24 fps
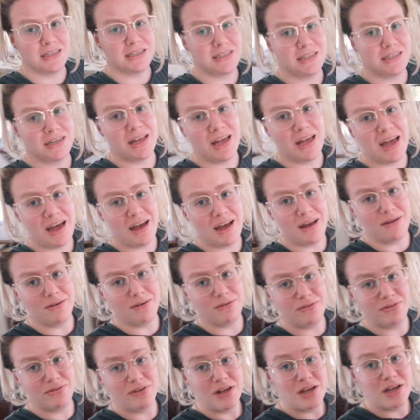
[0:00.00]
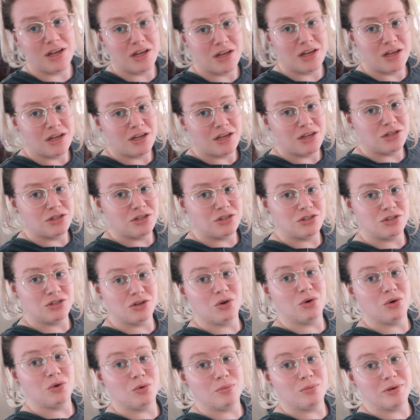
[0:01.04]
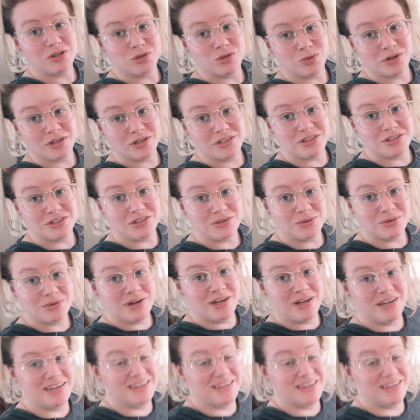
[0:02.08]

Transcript: still have so much work to do.